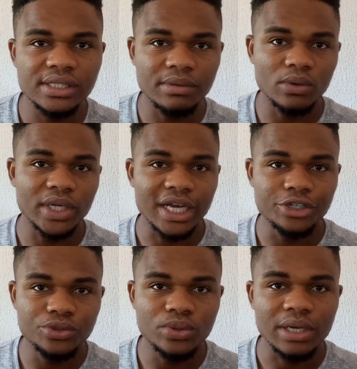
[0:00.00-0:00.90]
about what I
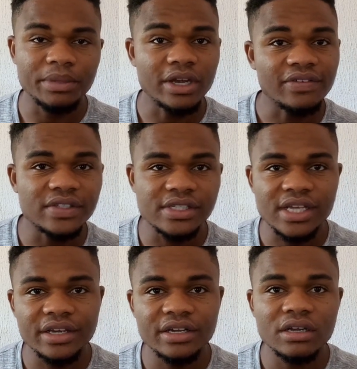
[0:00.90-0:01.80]
do. I'm a graphic
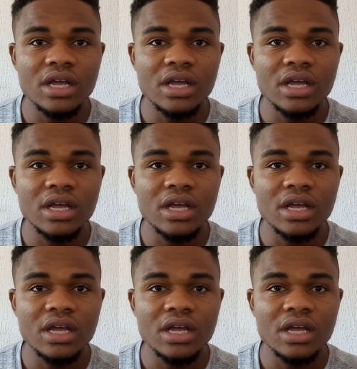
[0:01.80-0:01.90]
designer.